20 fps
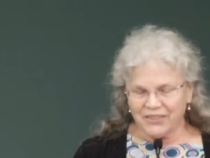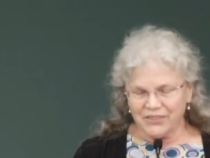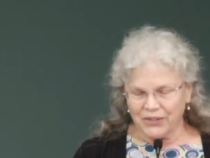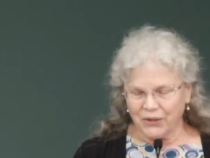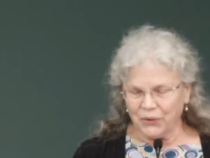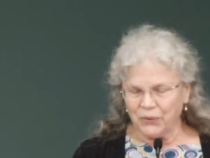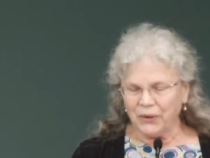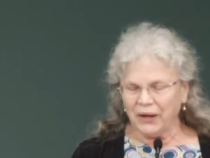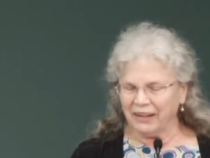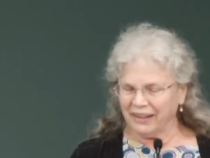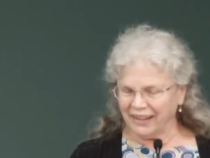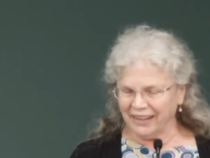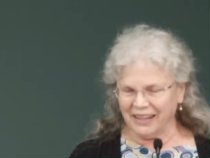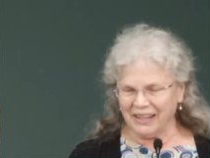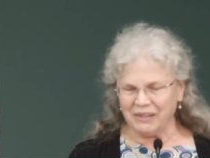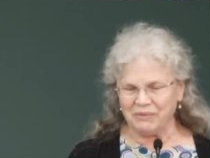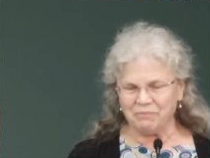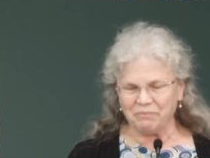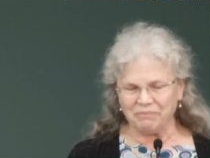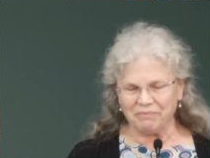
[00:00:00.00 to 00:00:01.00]
So
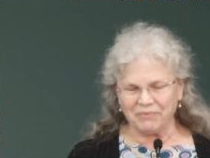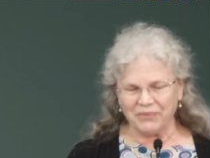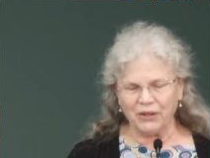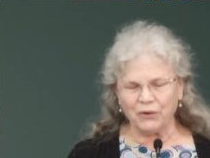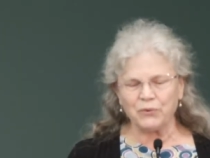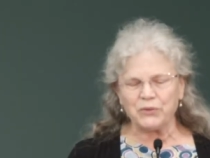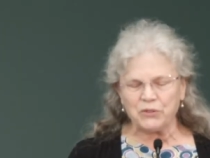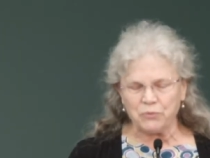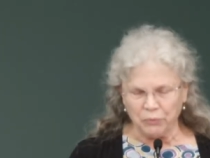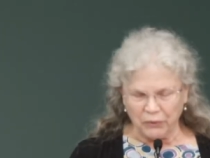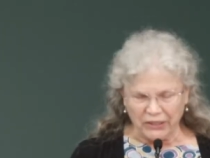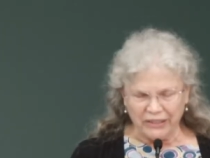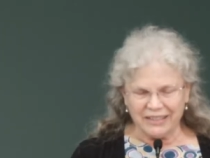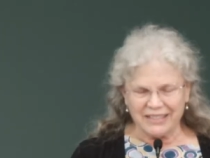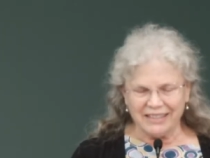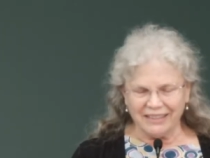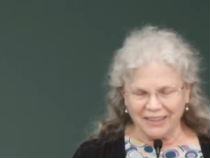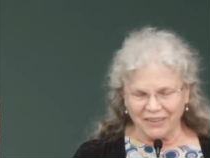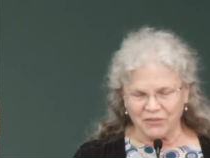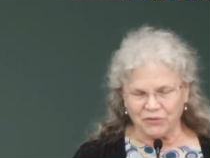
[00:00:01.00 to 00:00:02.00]
um, there was
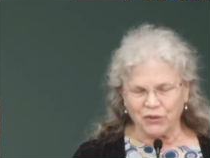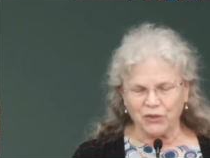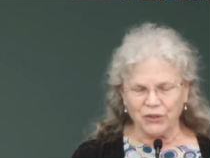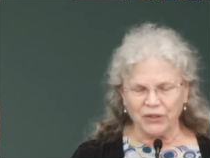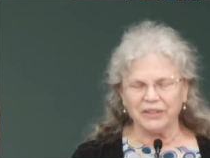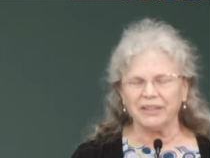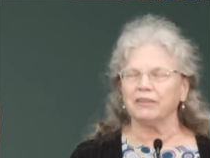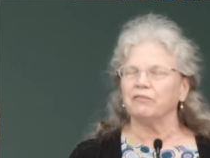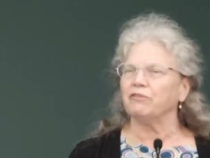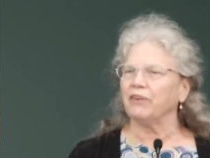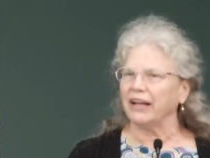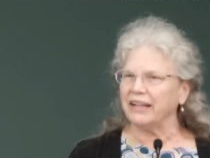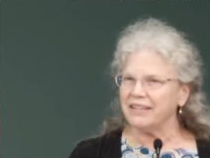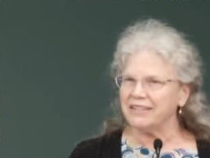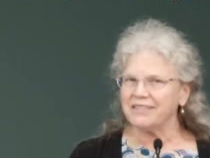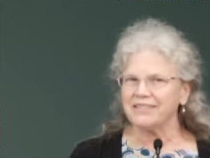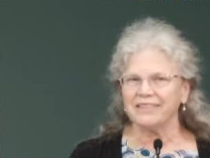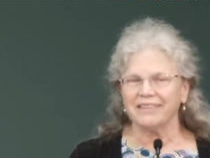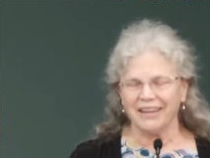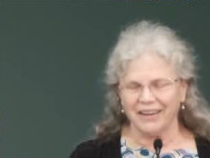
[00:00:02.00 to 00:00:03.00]
plenty of good
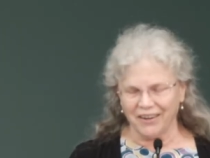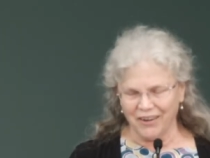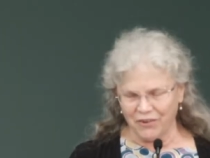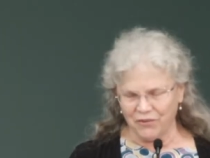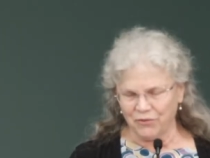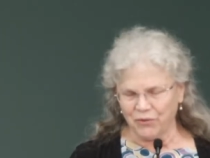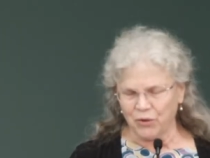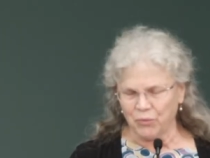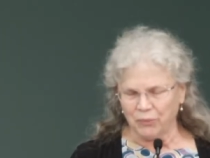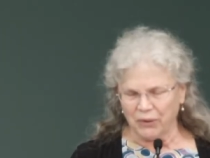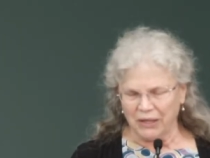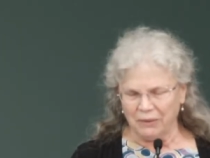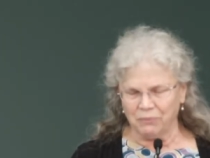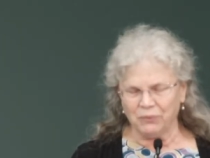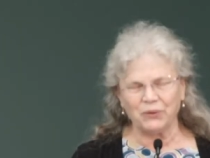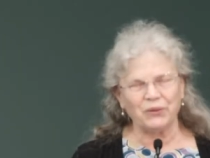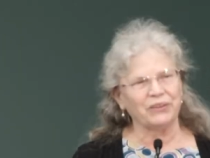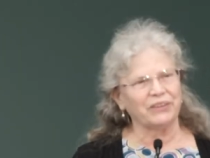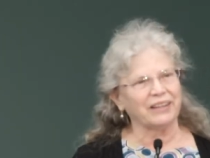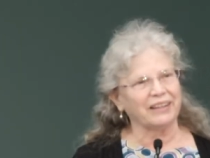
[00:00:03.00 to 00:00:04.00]
advice there for
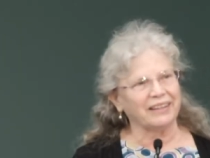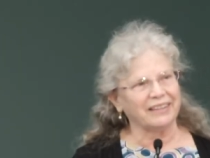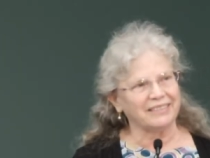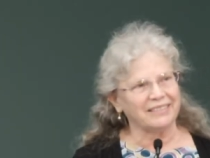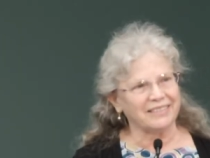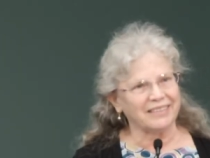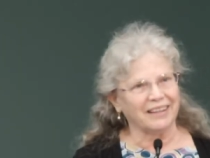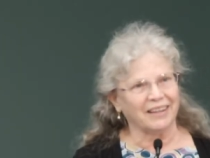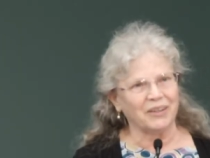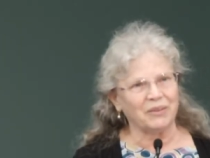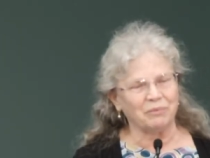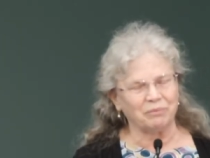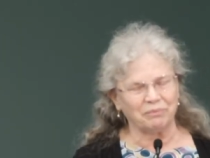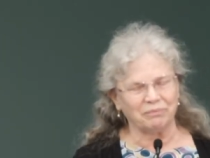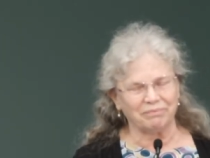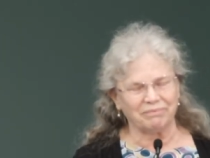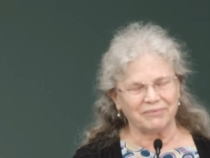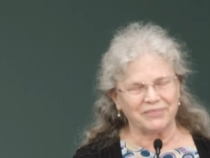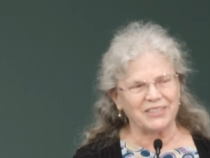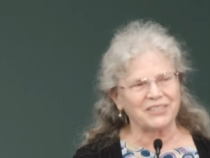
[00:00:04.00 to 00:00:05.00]
people that
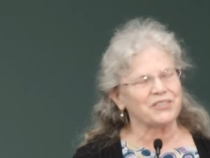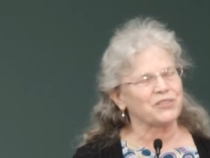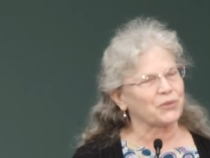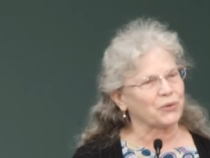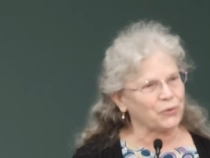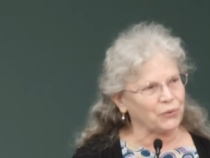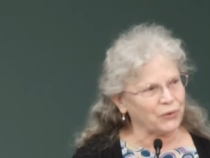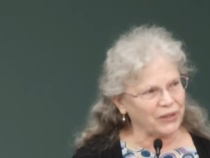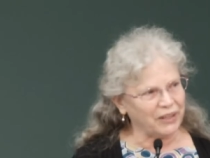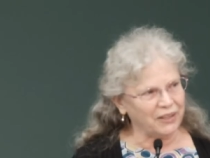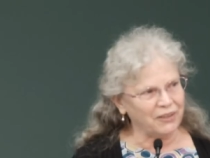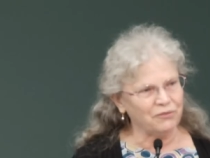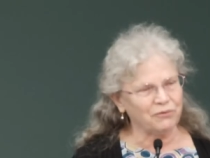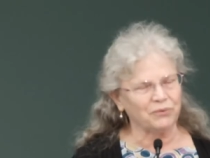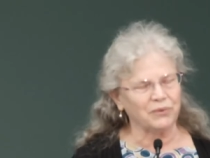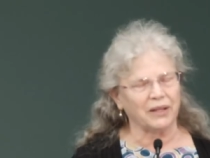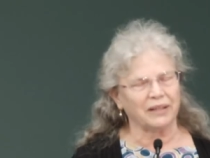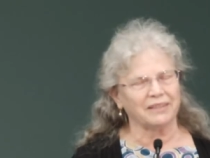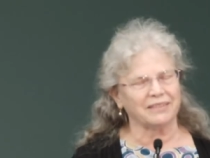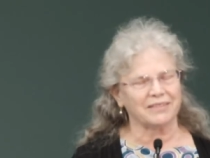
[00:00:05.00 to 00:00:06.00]
um, disagree,
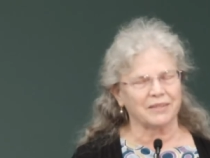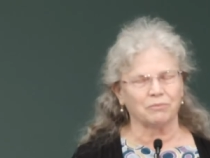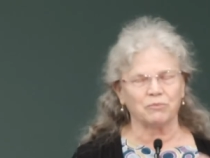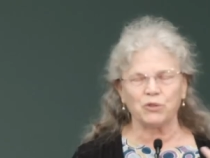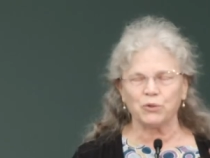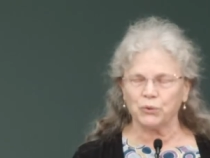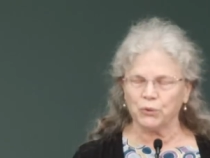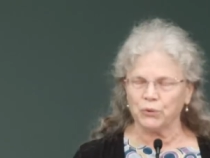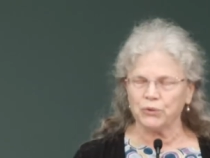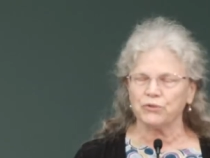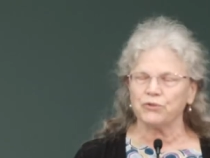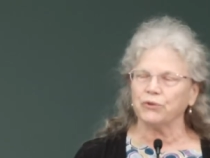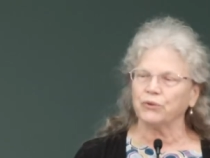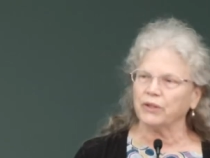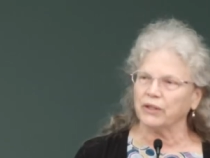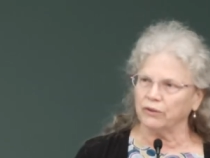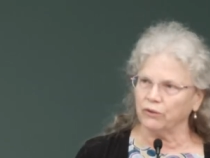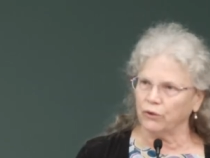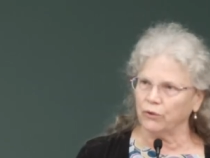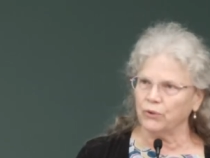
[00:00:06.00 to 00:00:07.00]
uh, some tools you
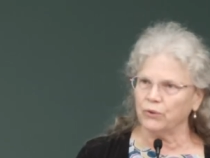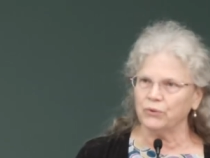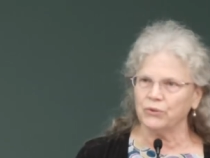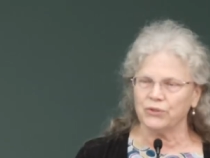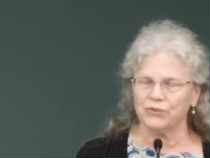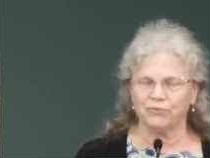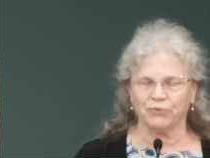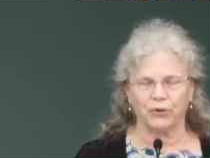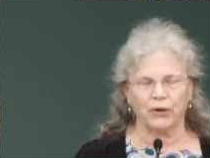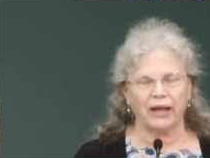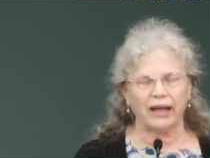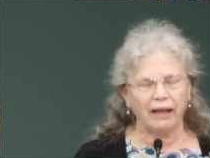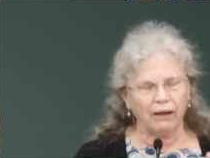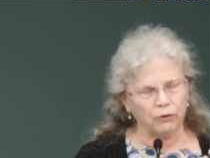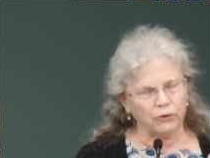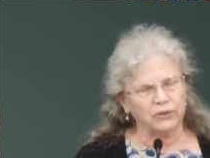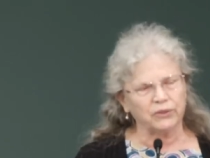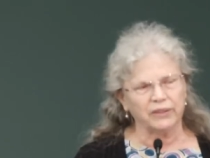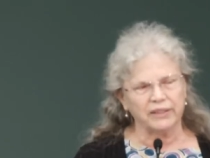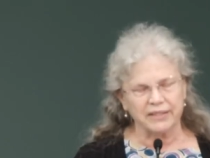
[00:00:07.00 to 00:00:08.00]
can use for
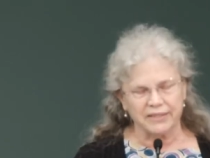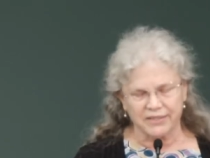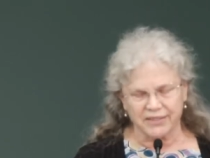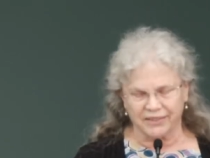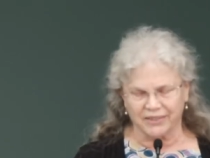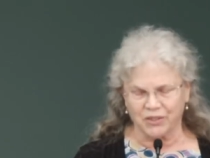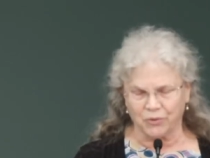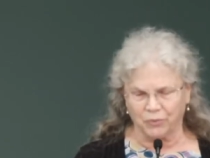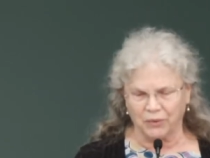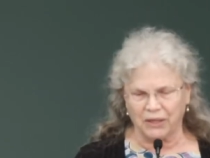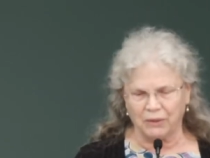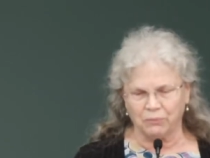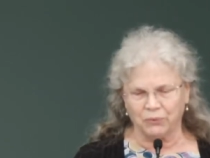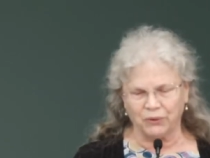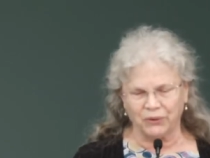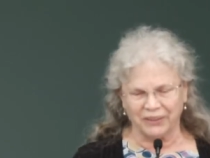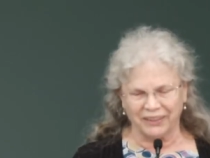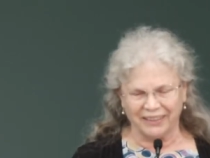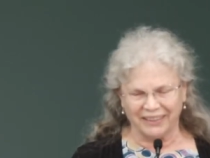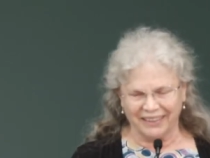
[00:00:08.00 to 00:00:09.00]
how to listen to
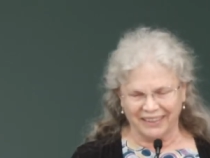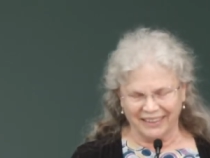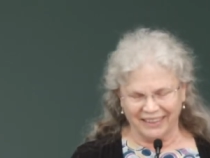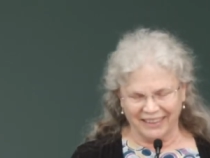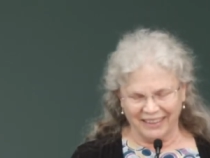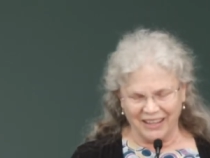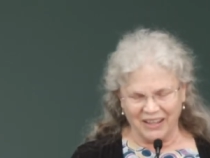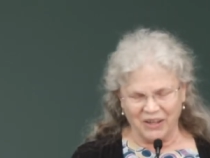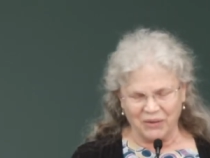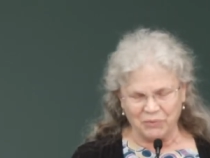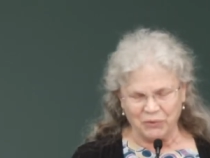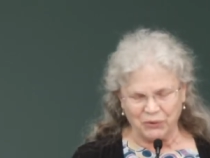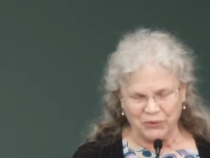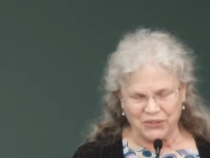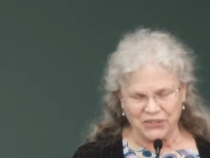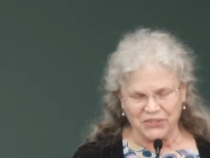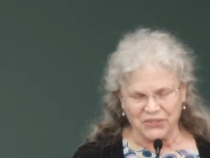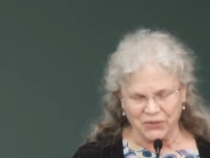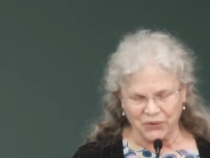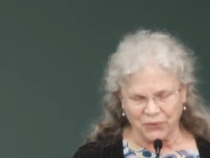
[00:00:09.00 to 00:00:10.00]
people um, who
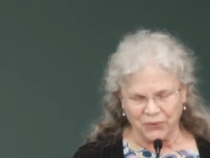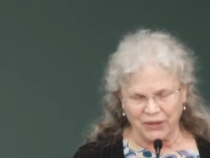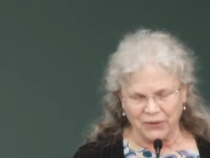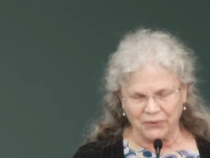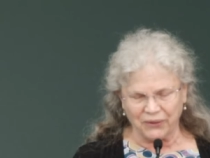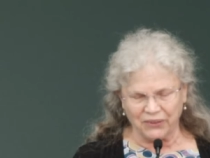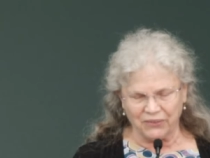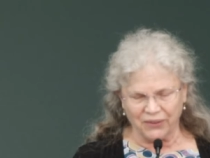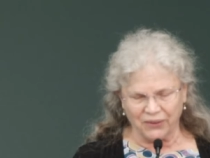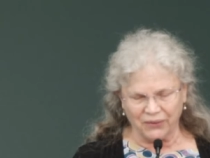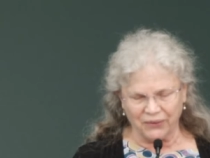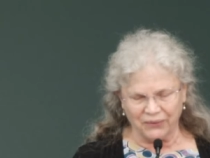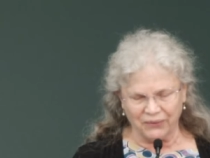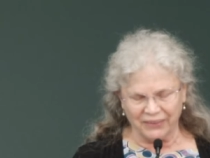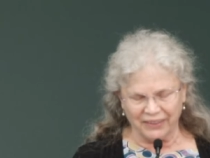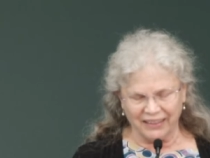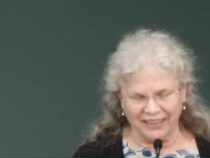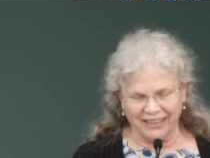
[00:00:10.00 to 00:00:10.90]
disagree with you.